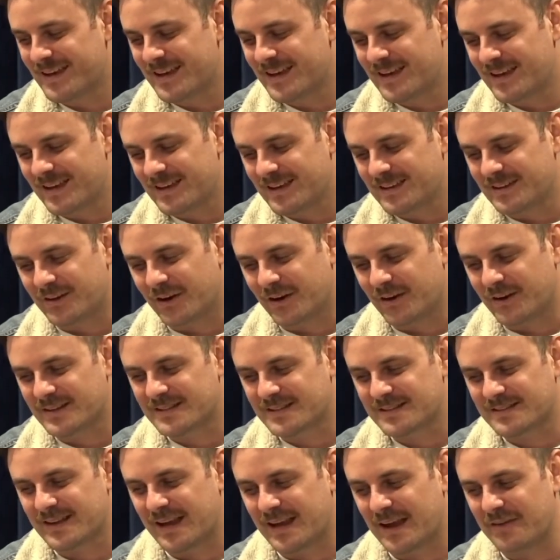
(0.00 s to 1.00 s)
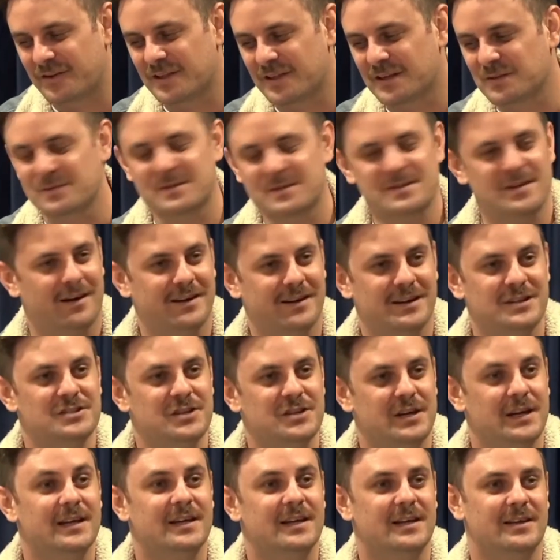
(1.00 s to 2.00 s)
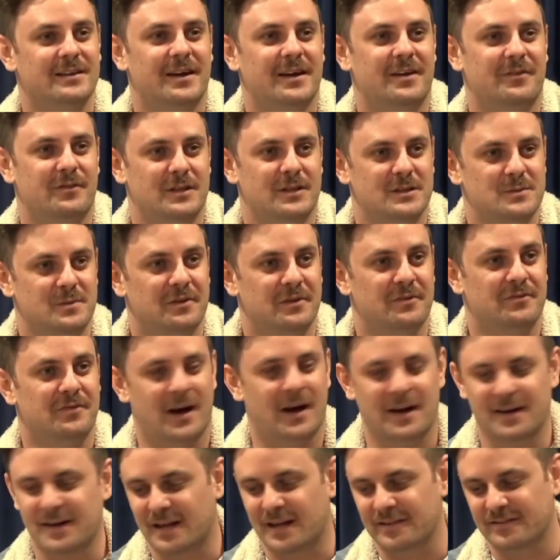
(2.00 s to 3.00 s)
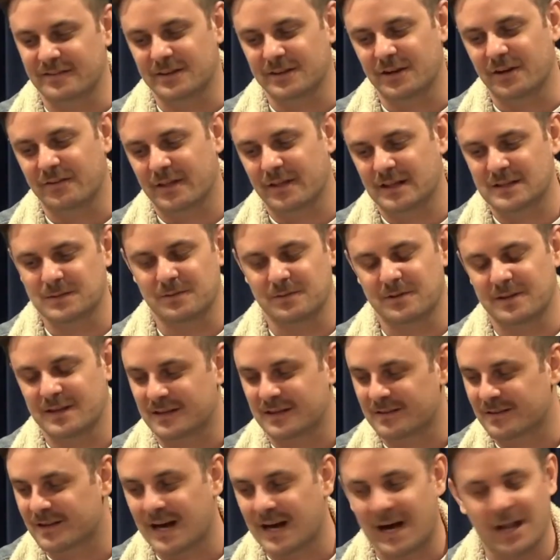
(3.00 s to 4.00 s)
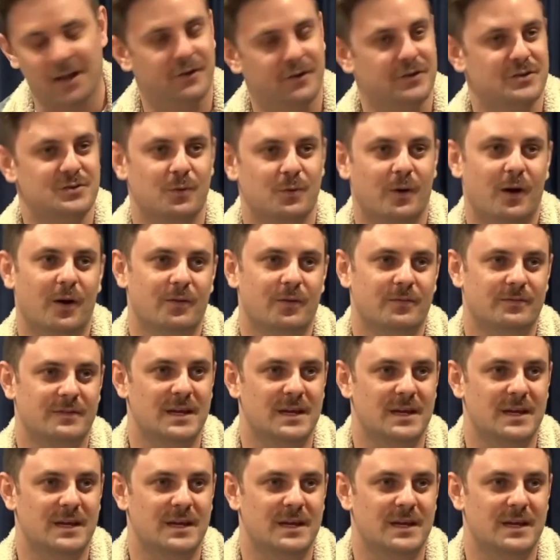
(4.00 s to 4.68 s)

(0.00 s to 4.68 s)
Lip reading: you know, it's everything with tongue in cheek and everything's a bit of fun, and you know, that's the thing of the colour as well.